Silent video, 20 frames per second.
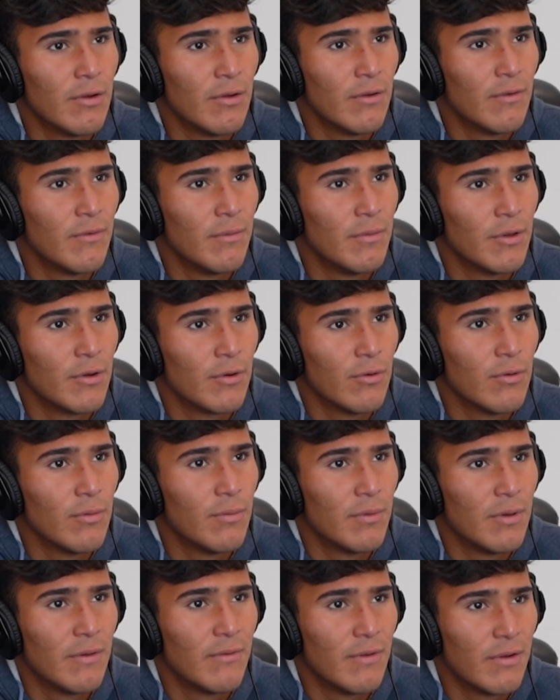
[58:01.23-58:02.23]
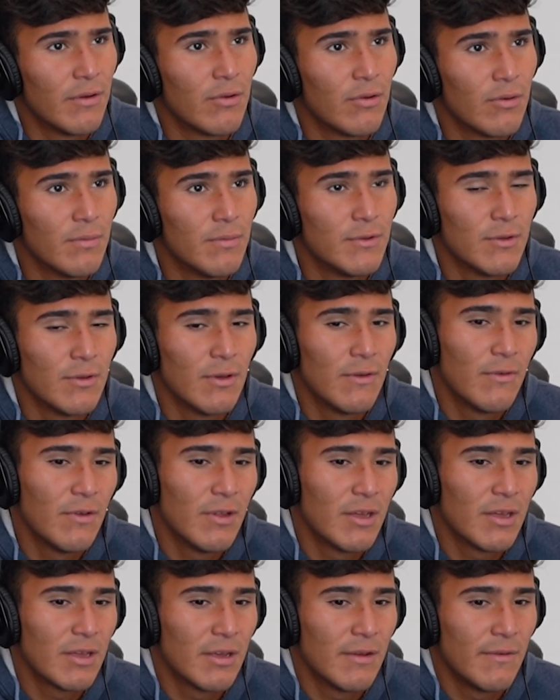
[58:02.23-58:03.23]
now from their group, their group. So I
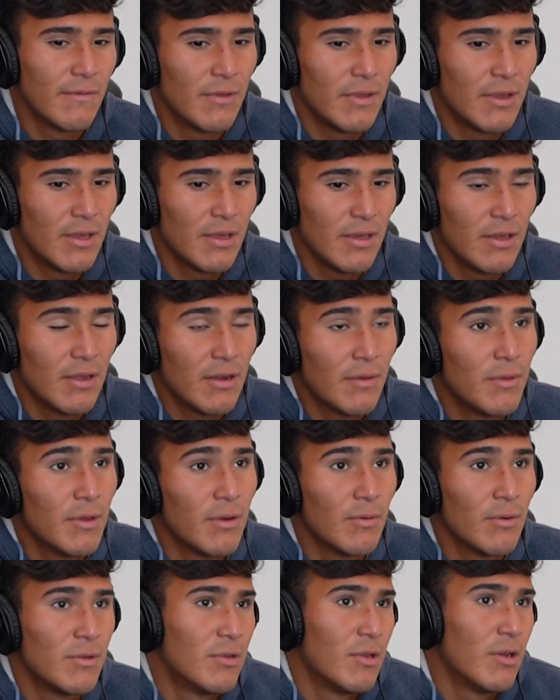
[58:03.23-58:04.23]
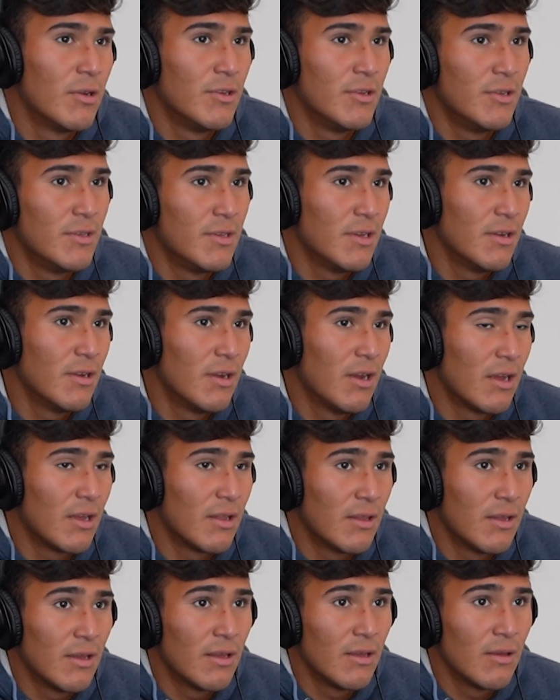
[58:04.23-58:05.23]
feel like if they get up there with Argentina,
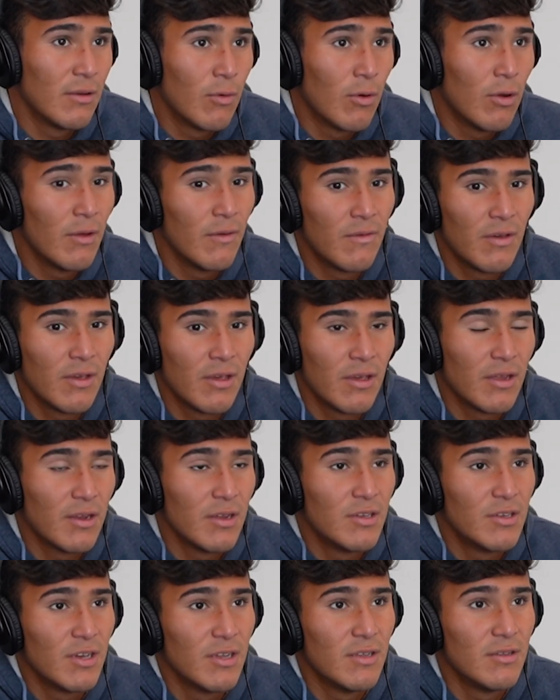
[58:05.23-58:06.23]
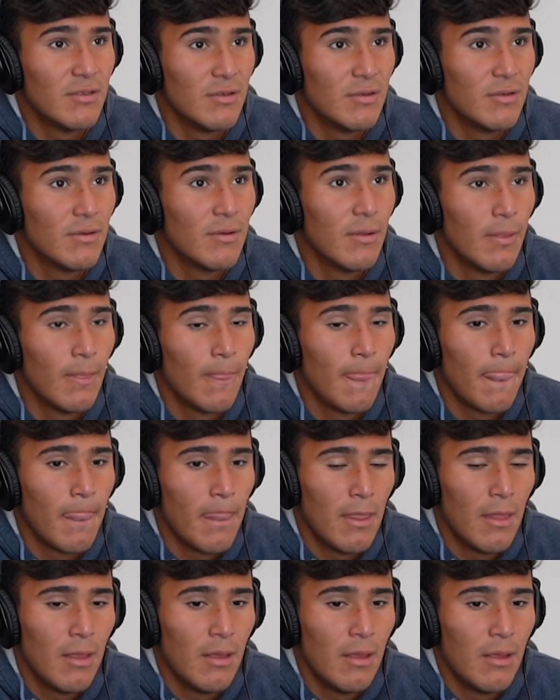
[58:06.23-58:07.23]
like they can qualify and get a chance, you know.
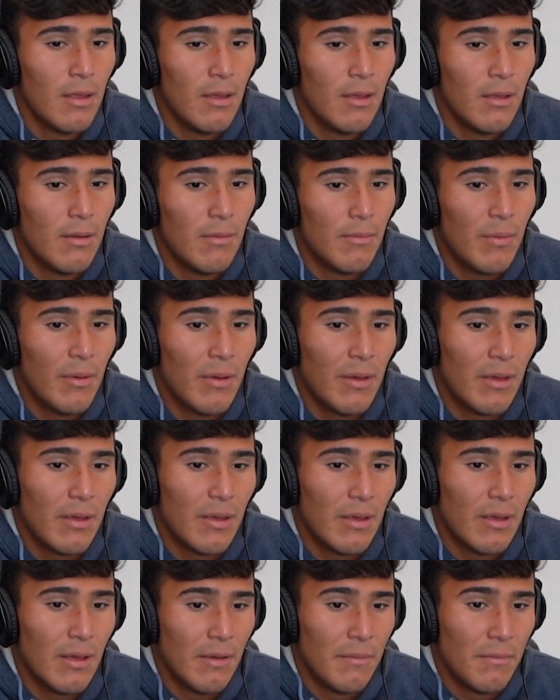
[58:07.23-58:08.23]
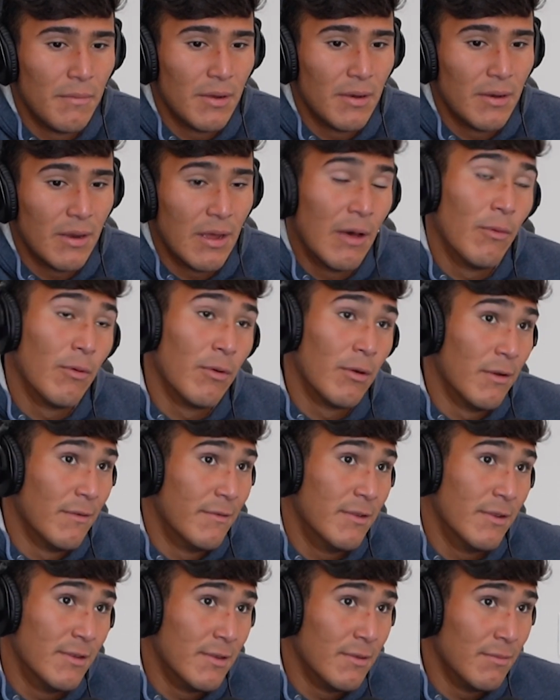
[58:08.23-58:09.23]
Yeah. But I mean, I would
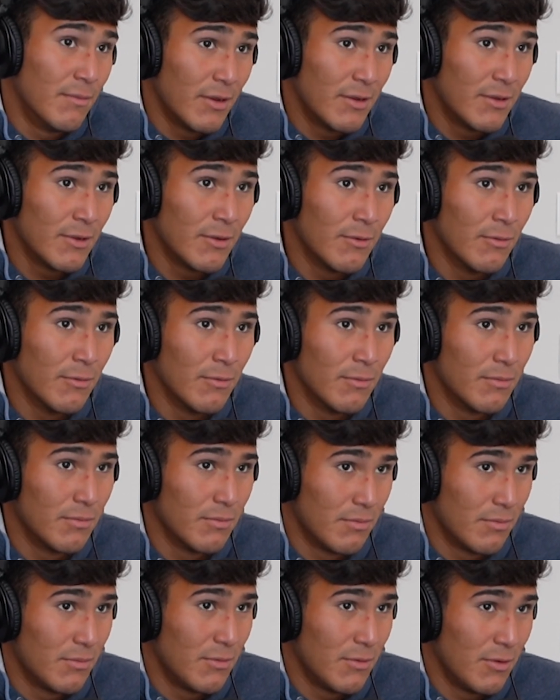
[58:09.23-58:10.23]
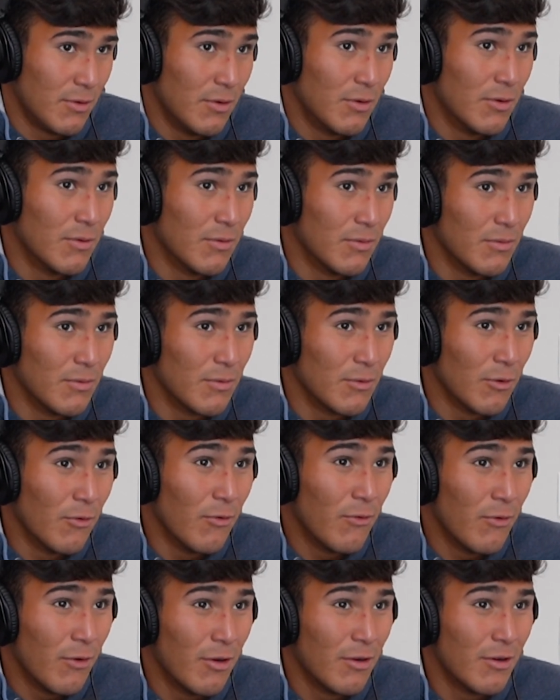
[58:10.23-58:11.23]
love to see Mexico, you know, go
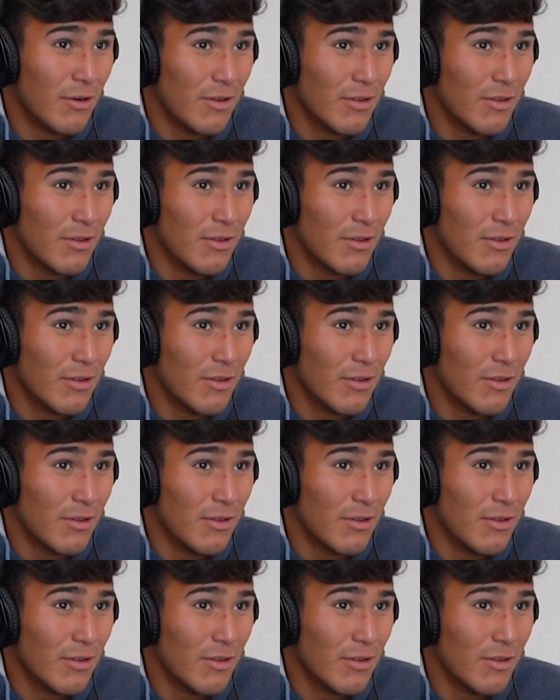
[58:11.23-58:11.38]
far.